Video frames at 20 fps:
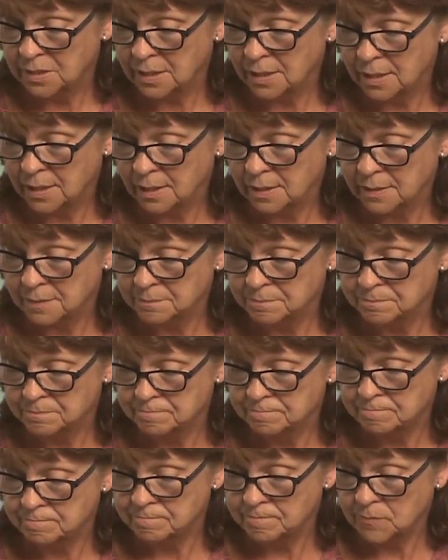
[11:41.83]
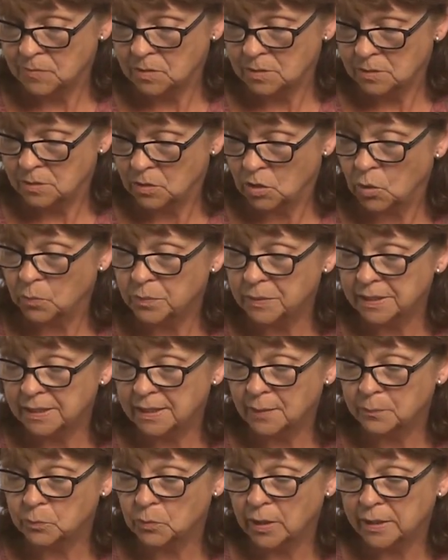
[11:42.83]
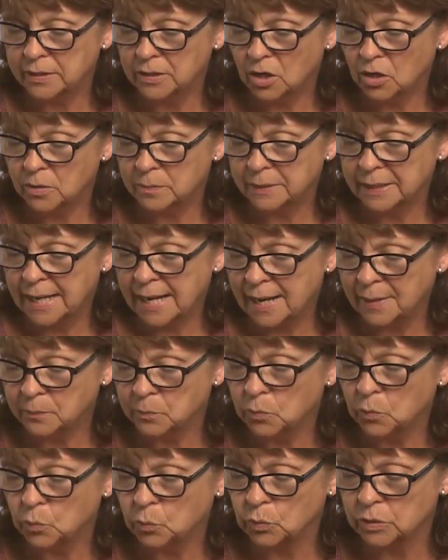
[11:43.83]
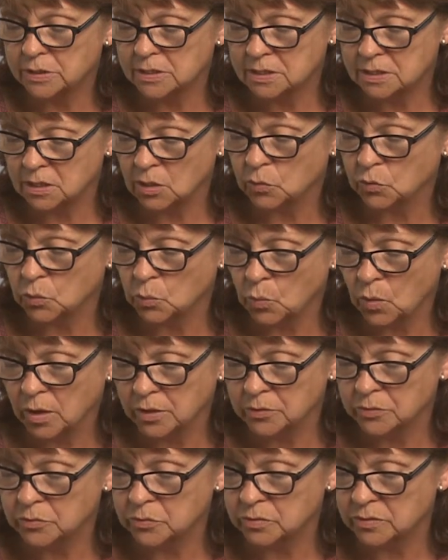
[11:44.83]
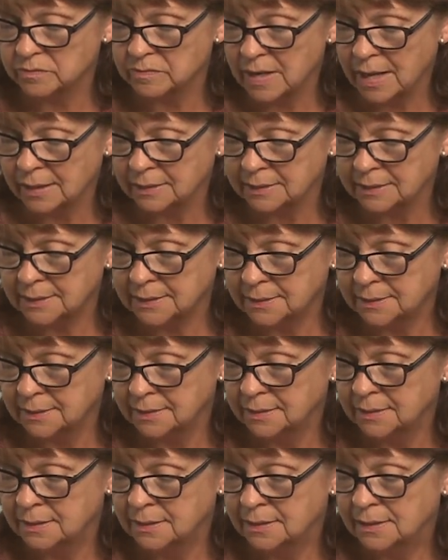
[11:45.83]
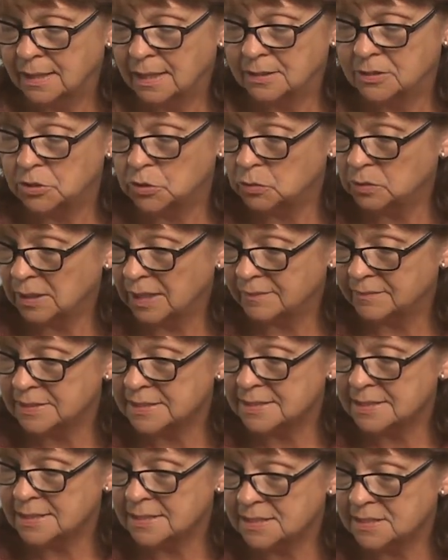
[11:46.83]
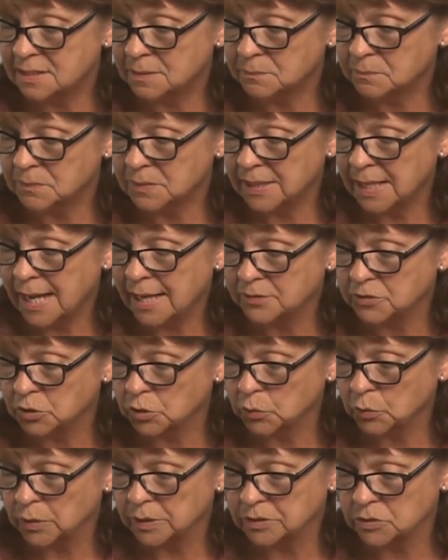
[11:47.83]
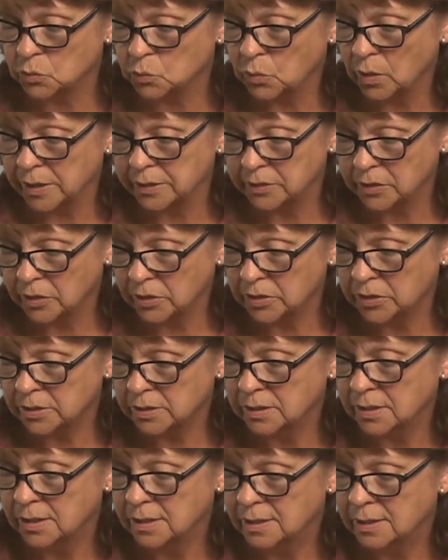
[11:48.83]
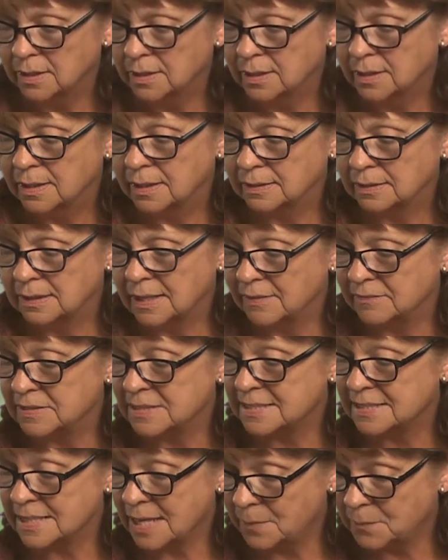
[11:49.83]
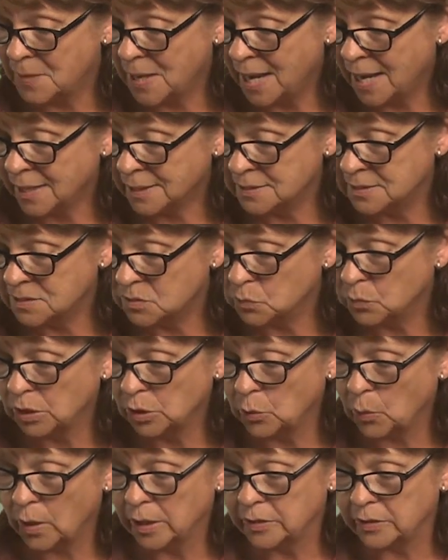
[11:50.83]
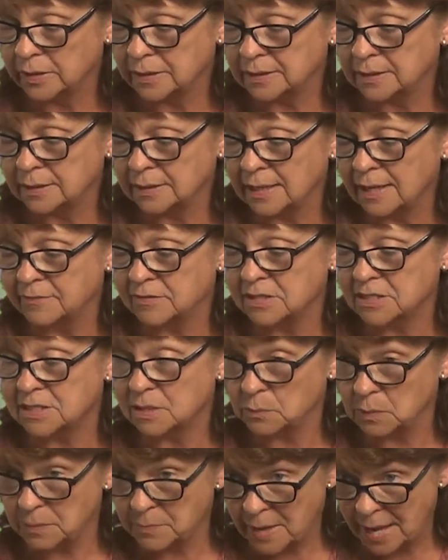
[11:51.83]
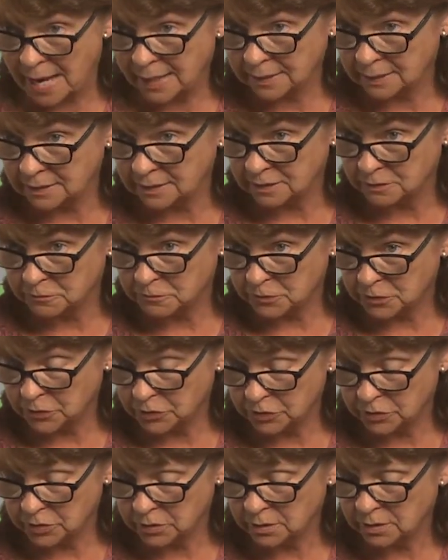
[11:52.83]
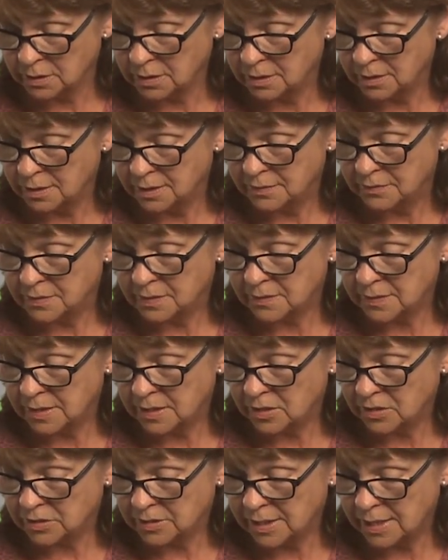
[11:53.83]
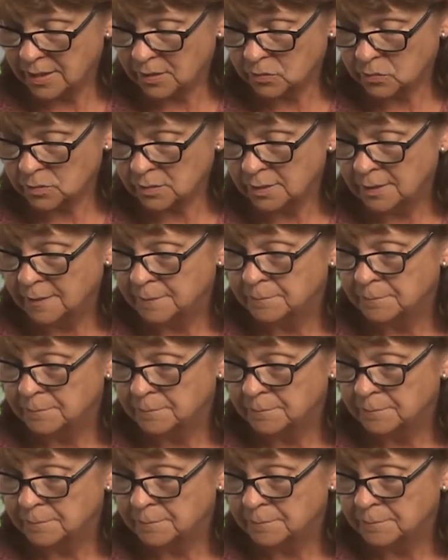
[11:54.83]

Um, opening up Rhinehart Gap would slow the water through the valley. A new levee system, Catherine Creek to Rhinehart, levee setbacks, requiring the levees to be back a little further than they are now,